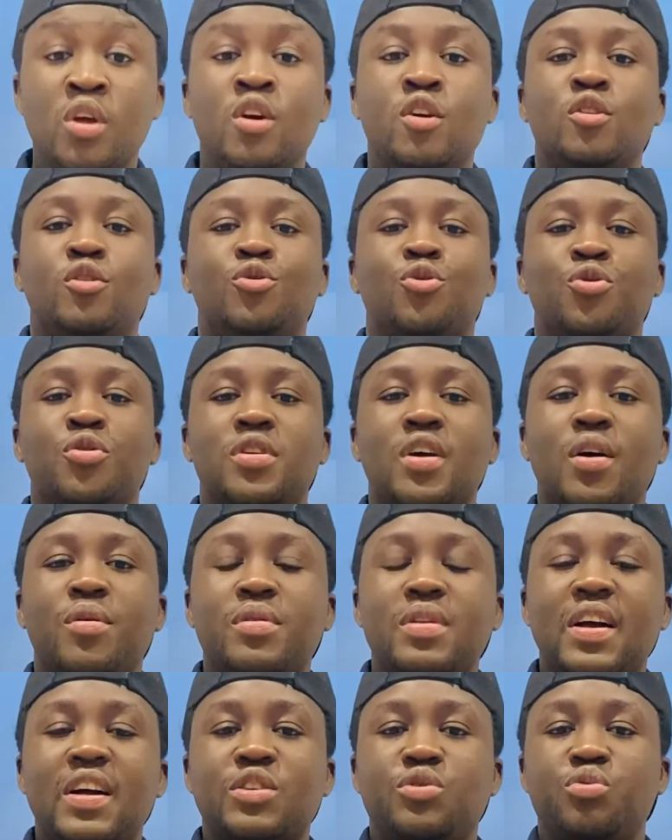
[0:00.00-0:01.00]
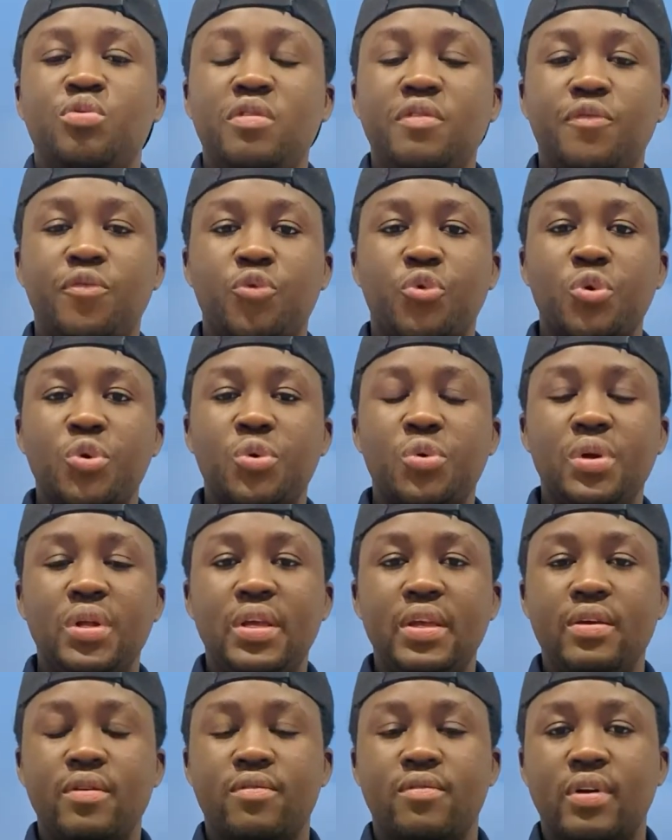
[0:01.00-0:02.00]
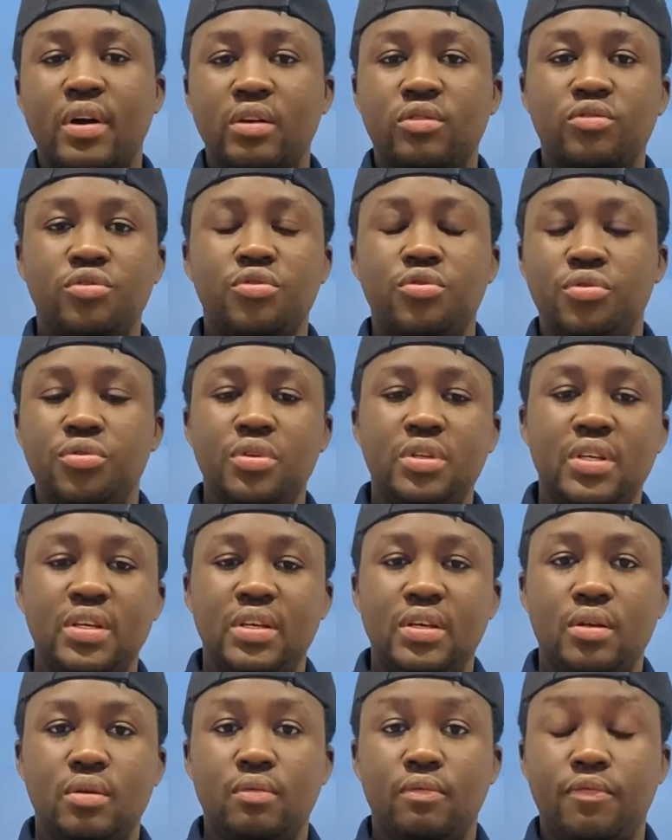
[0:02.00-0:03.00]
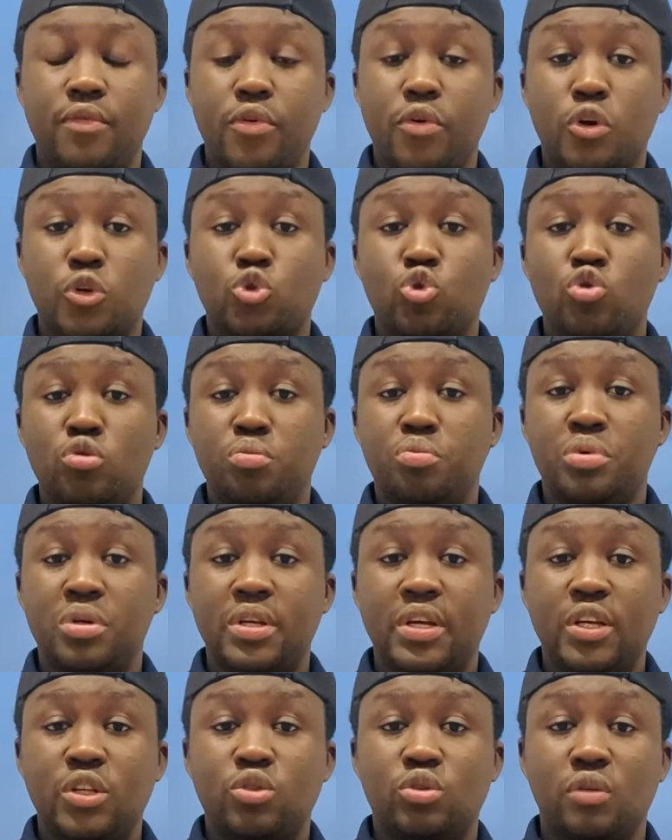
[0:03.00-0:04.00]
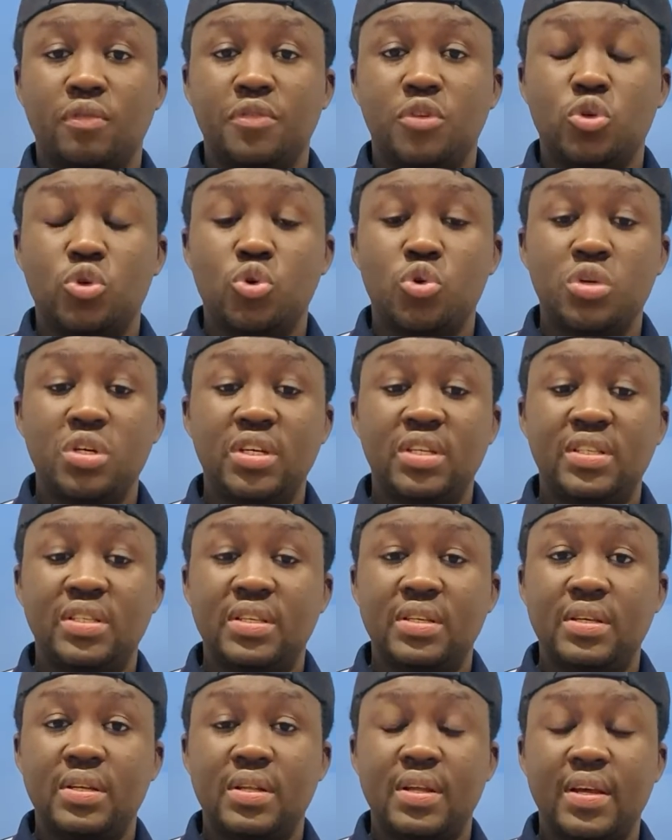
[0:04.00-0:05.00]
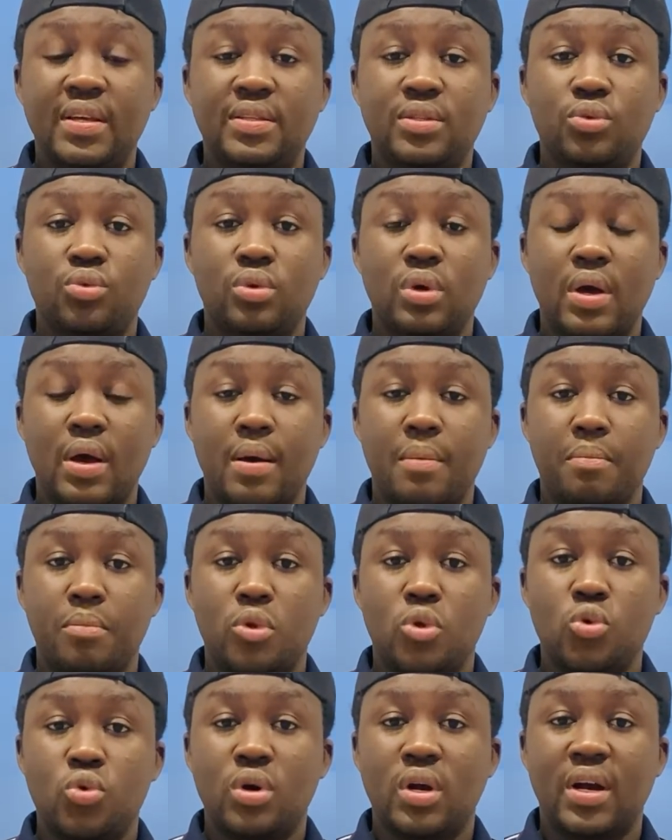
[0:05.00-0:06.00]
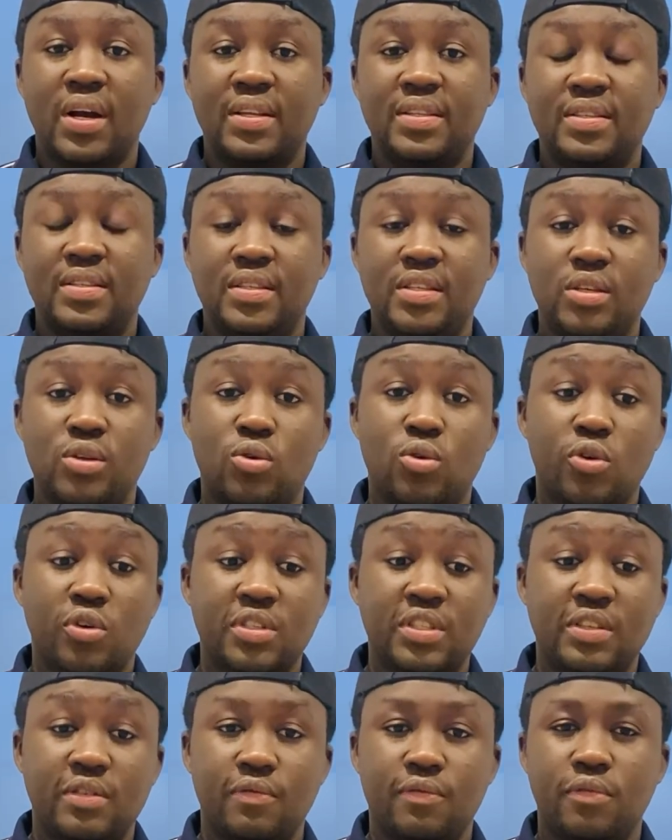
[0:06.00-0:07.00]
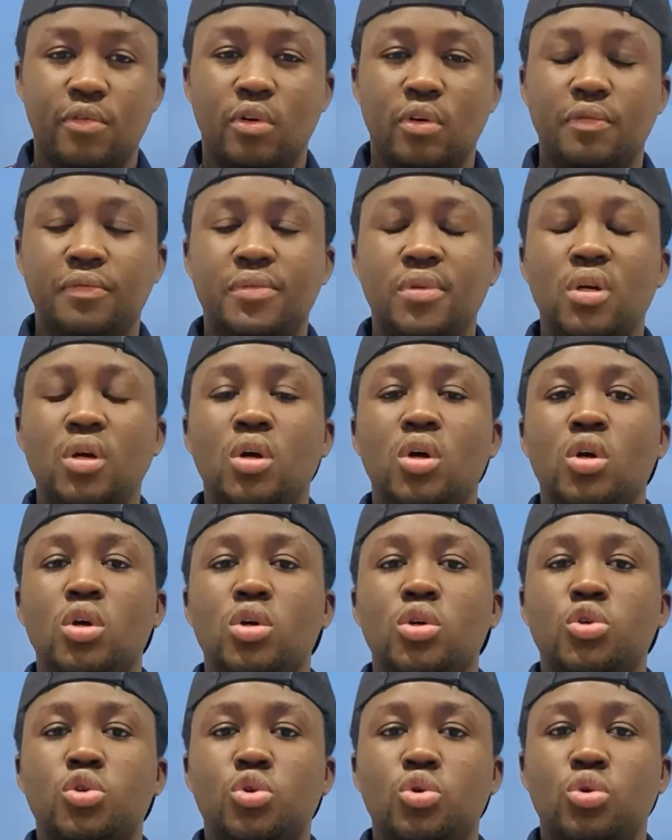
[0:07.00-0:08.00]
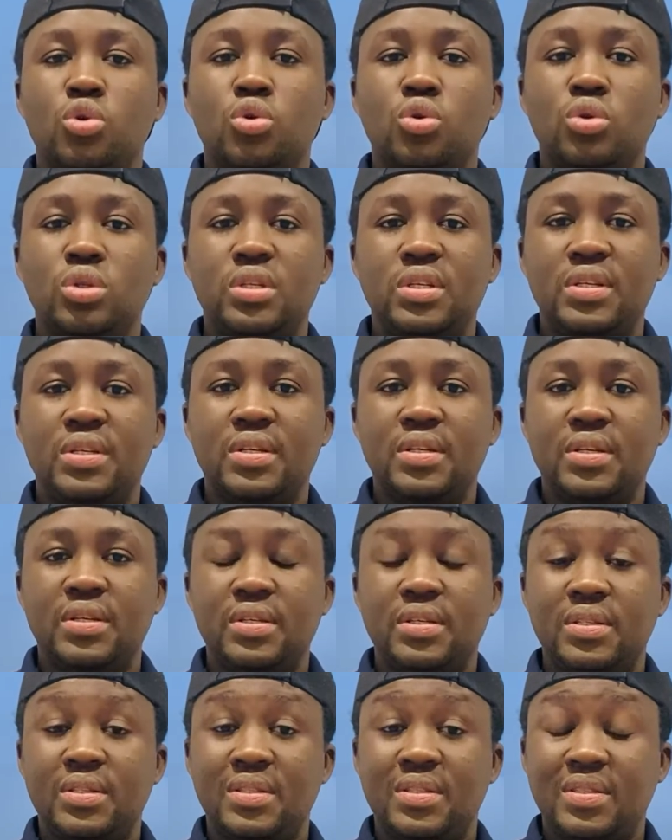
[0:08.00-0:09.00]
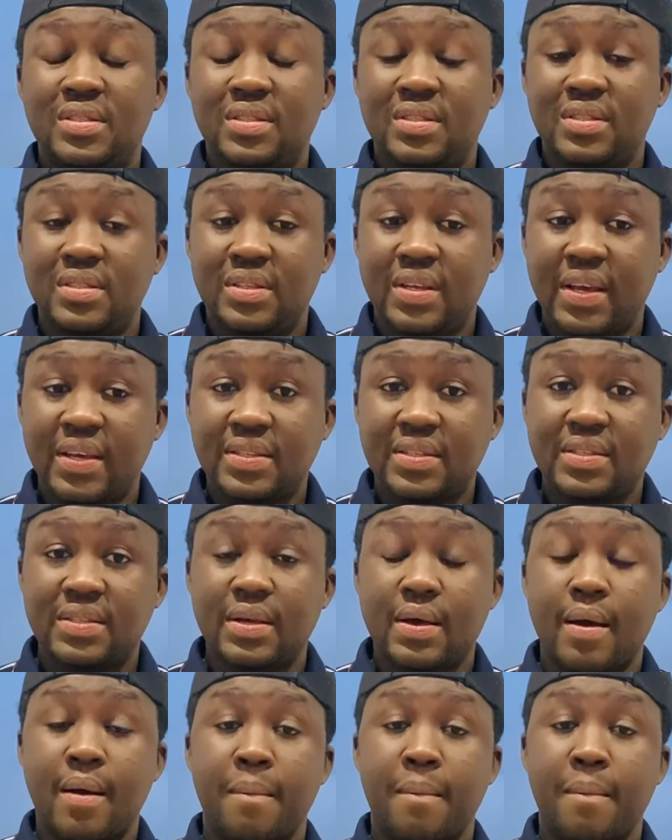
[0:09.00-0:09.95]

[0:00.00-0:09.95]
So now that we've quickly run through the various components of the OET, let's look at the cost involved. So the test